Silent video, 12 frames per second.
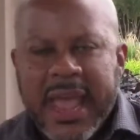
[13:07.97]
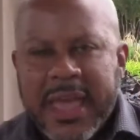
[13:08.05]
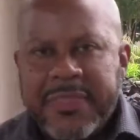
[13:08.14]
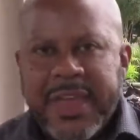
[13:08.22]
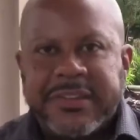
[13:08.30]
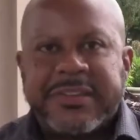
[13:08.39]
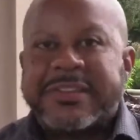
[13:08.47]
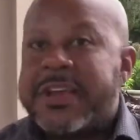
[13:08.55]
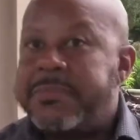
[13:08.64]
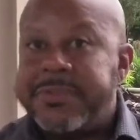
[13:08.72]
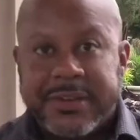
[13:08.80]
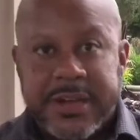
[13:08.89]
and then
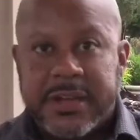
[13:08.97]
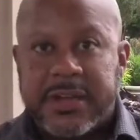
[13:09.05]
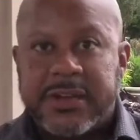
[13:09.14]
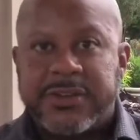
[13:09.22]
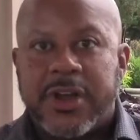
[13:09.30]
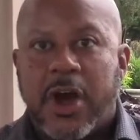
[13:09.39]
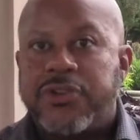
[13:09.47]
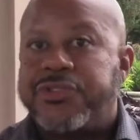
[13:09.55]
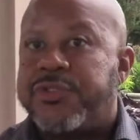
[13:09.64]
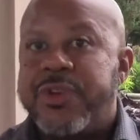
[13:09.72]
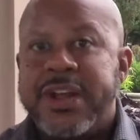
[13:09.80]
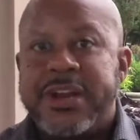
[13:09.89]
some sons are
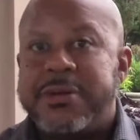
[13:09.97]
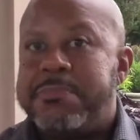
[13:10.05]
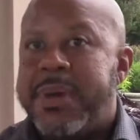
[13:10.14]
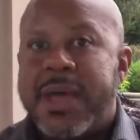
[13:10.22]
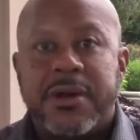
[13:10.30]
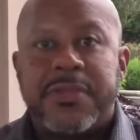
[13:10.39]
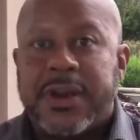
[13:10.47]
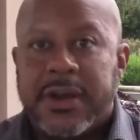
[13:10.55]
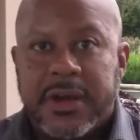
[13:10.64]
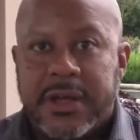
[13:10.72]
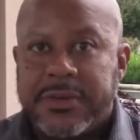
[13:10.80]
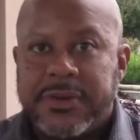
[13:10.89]
treated better than
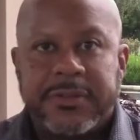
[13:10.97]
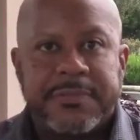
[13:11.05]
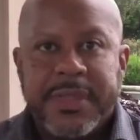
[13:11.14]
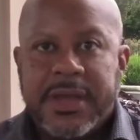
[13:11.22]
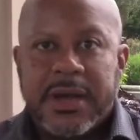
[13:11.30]
others.